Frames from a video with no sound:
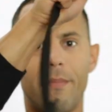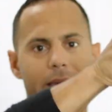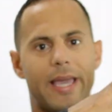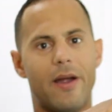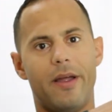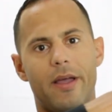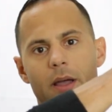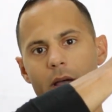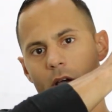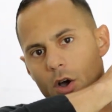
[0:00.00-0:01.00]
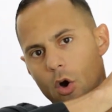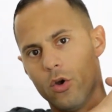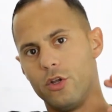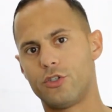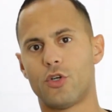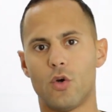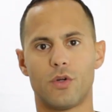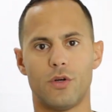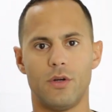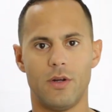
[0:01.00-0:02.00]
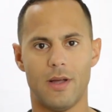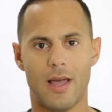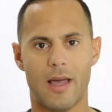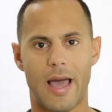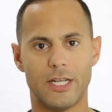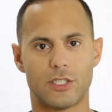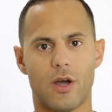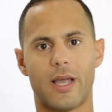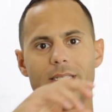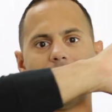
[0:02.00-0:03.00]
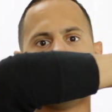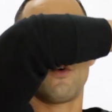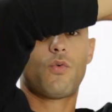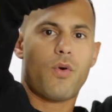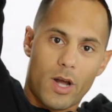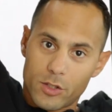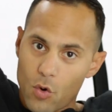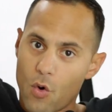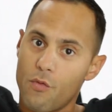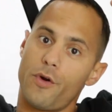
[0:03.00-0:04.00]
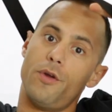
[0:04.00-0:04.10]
may carry it on your shoulder as long as they don't cross over